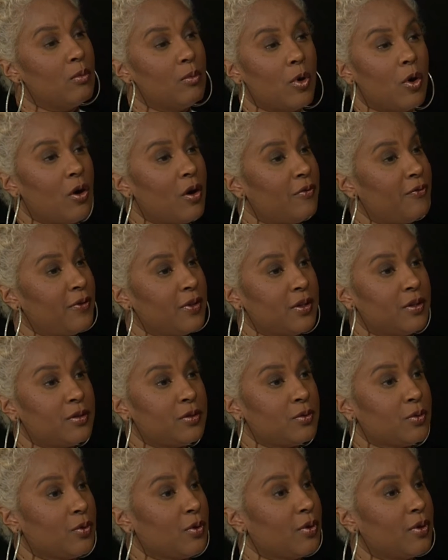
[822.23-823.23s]
office,
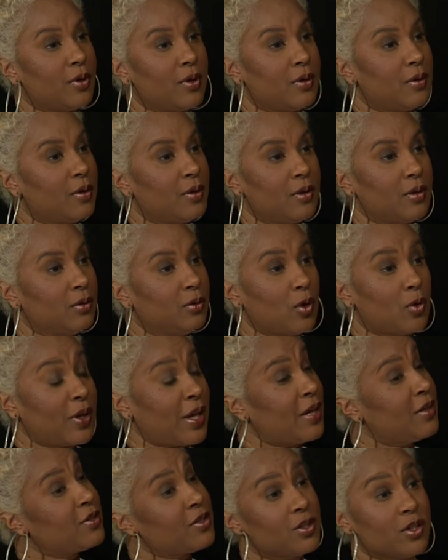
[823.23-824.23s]
or
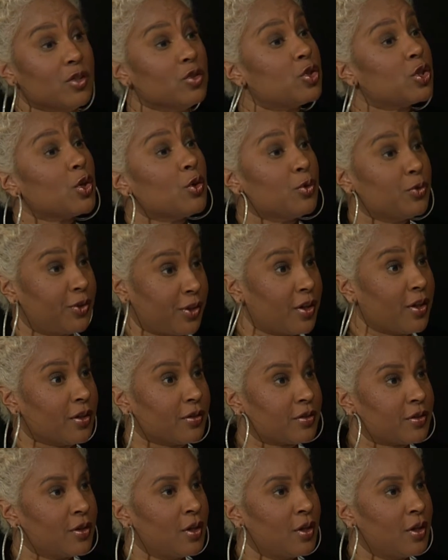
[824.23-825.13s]
location and chose us